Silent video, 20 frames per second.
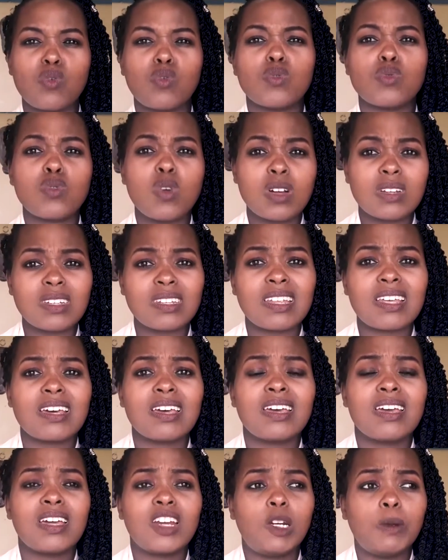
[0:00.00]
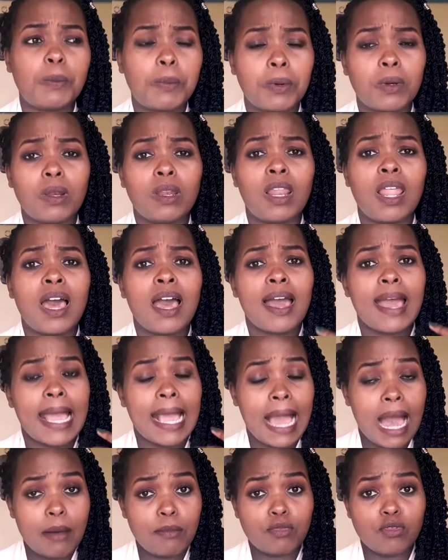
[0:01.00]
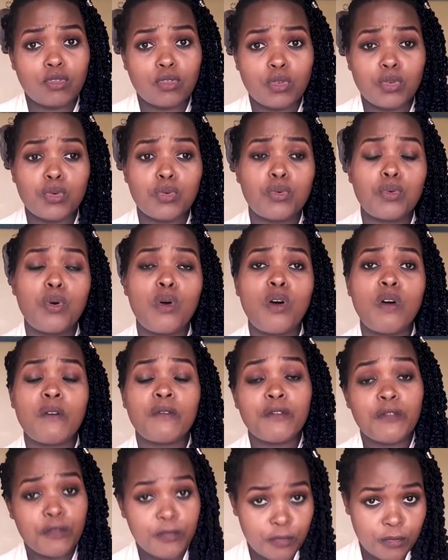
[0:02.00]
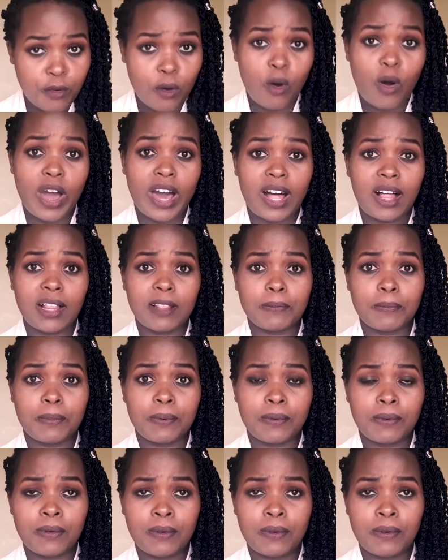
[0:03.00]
What do people come to you for help?